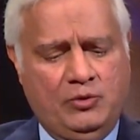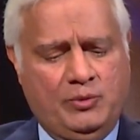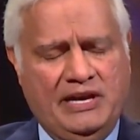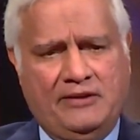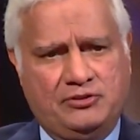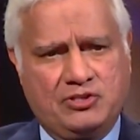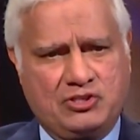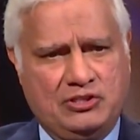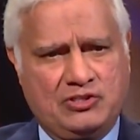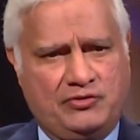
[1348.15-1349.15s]
We have the
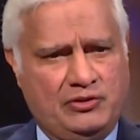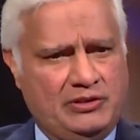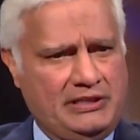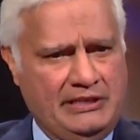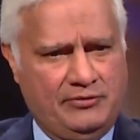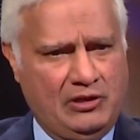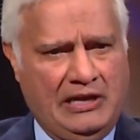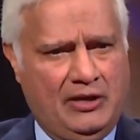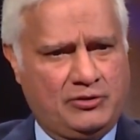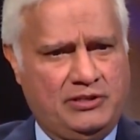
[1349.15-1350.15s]
search for evil,
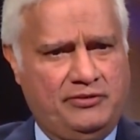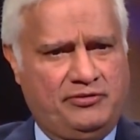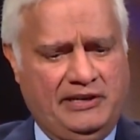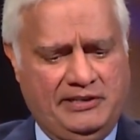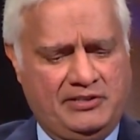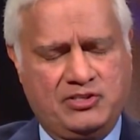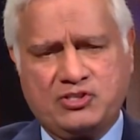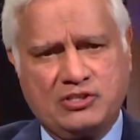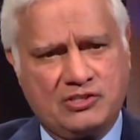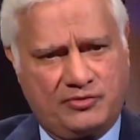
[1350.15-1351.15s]
how to define it,
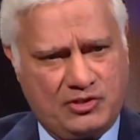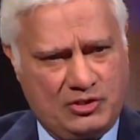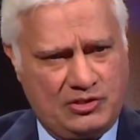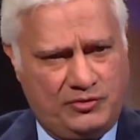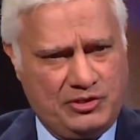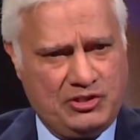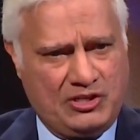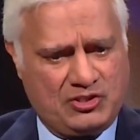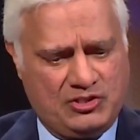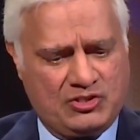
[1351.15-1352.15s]
the search for
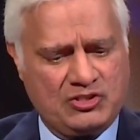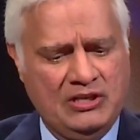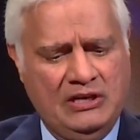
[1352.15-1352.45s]
justice,